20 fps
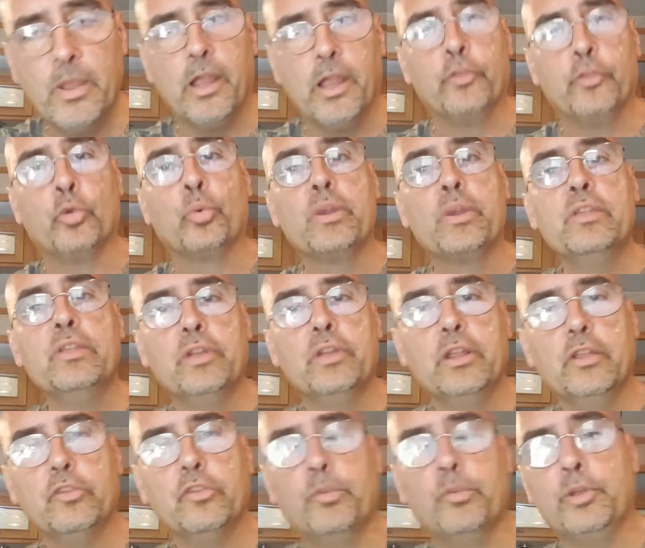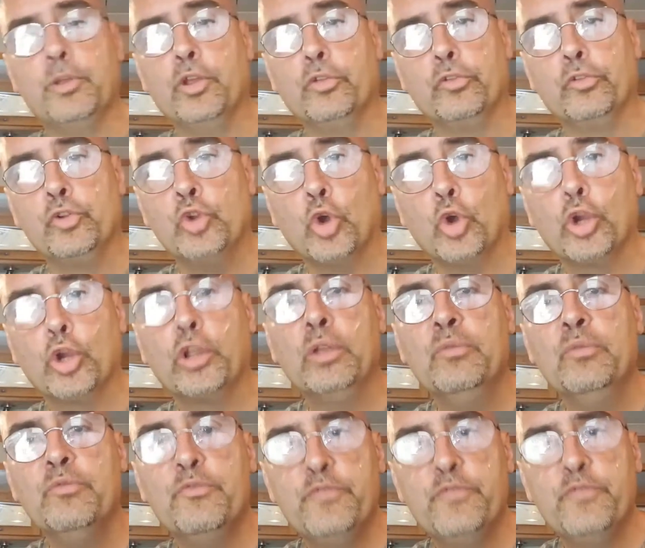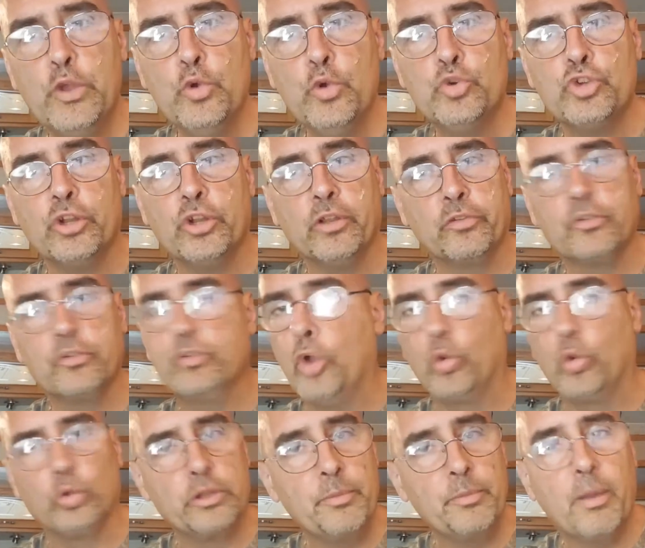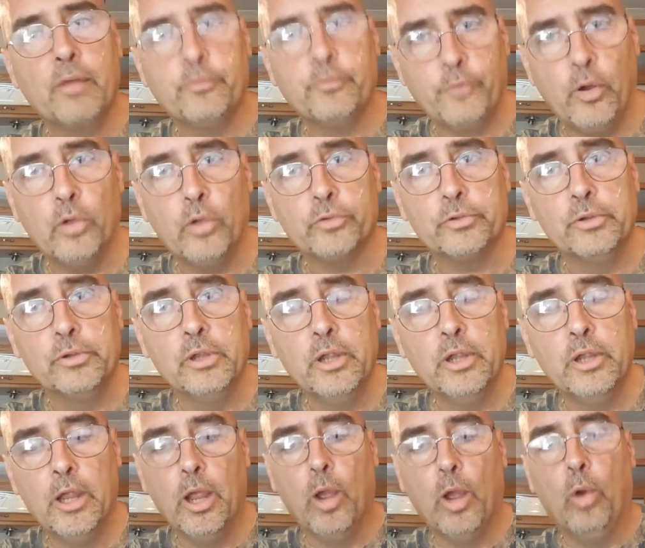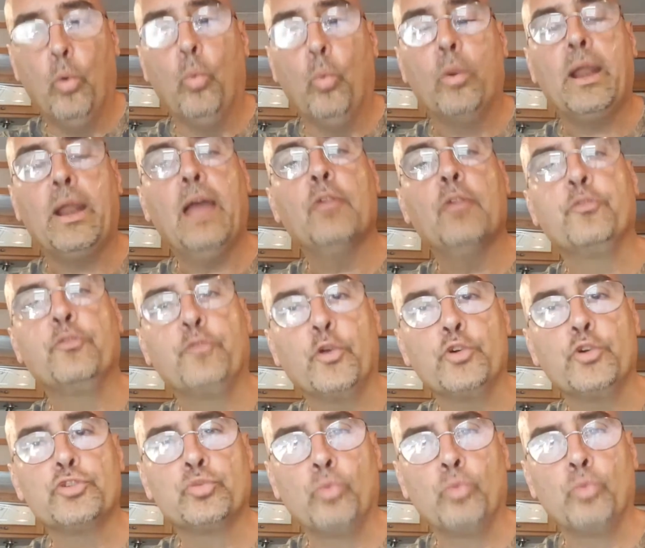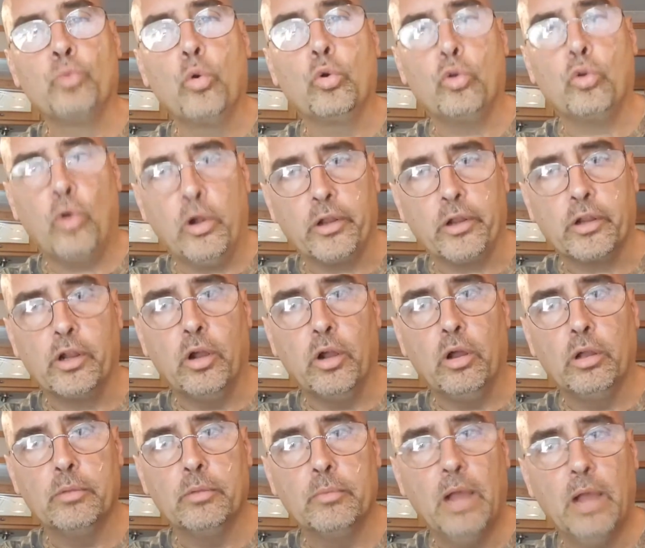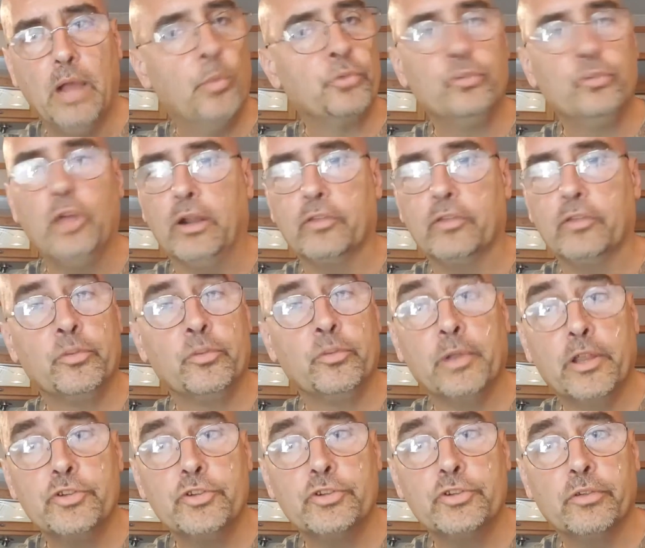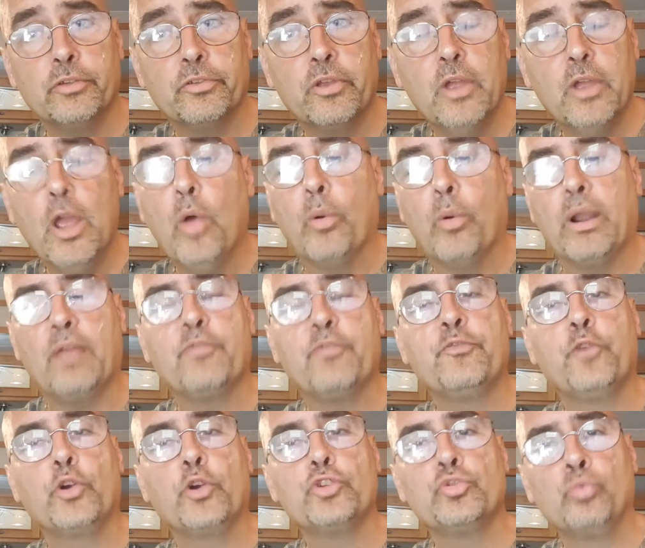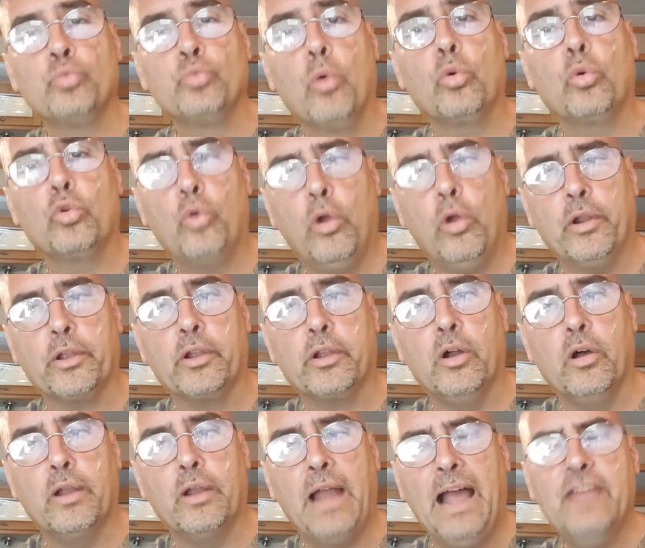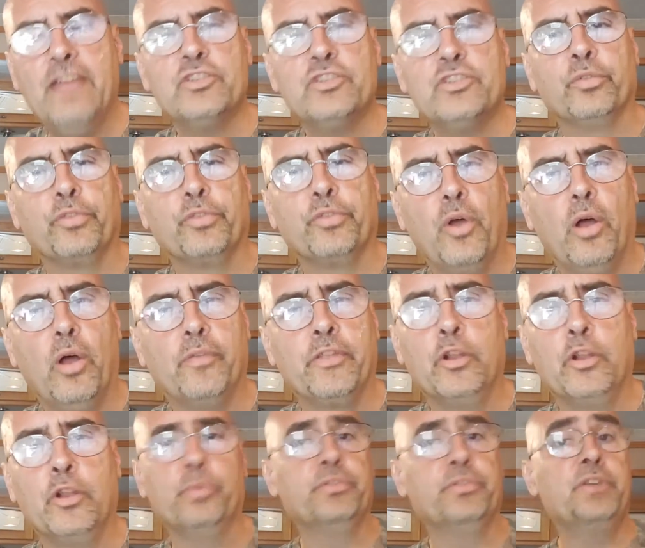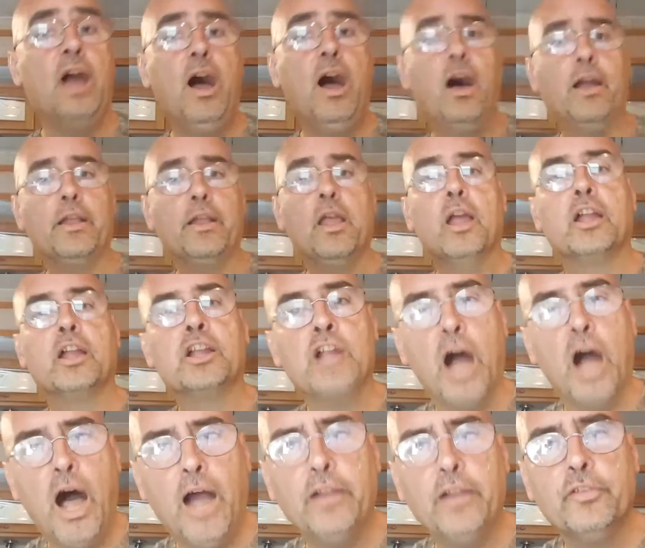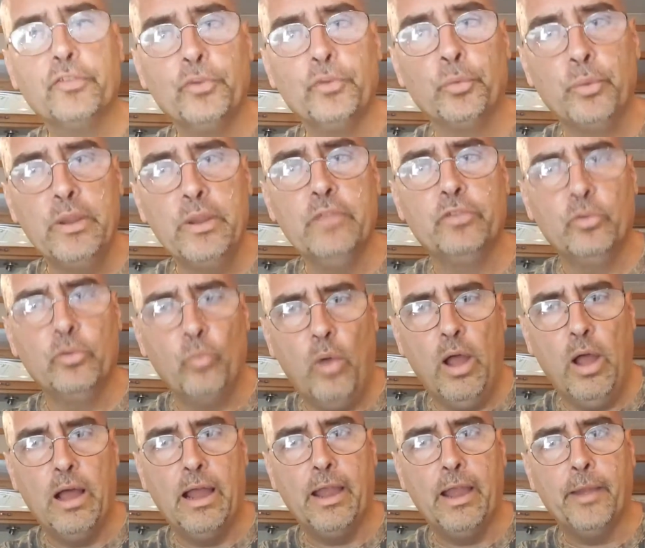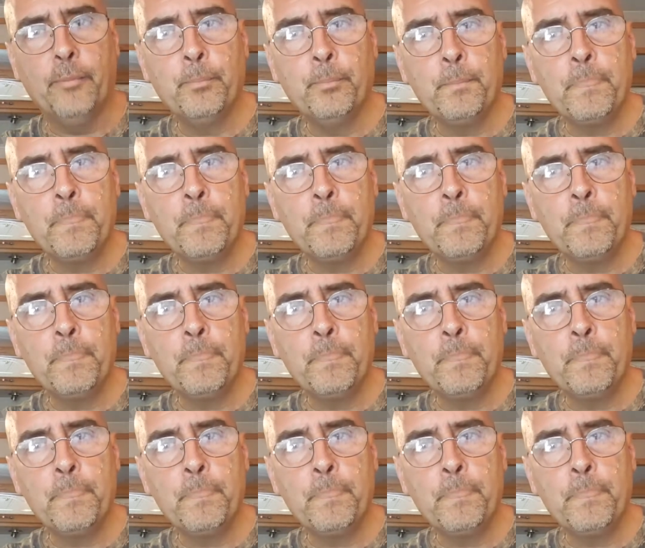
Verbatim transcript: and the reason is because your confusion is totally my fault. When I first wrote Chronicon, I was not a simulationist. When I first wrote Chronicon, I just thought that it was God. God is the reason why.